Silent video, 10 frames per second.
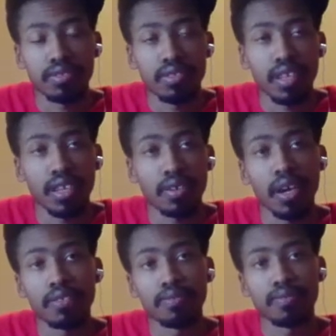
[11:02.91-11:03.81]
So now
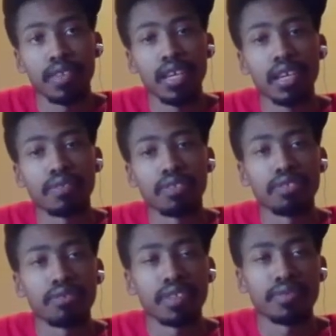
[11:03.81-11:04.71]
I feel a
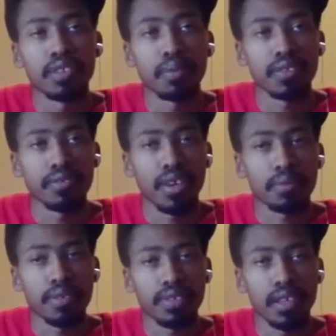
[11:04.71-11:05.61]
little different about the
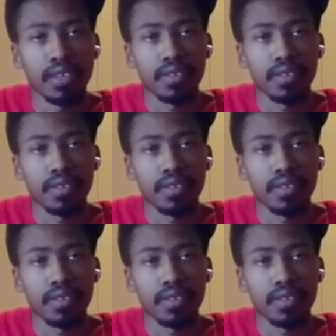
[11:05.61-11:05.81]
Raptors now.